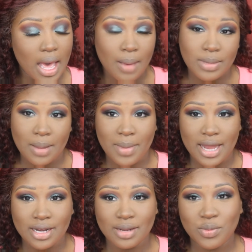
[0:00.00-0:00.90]
I'm not
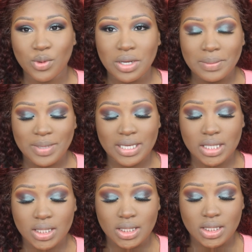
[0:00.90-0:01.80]
mad anymore
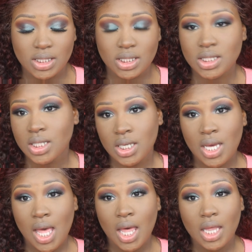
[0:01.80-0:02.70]
because
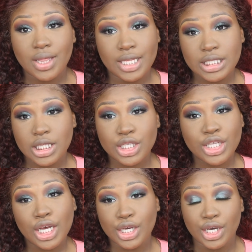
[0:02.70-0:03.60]
this looks
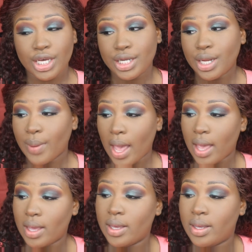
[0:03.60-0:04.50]
good,
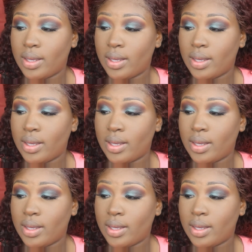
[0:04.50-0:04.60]
okay?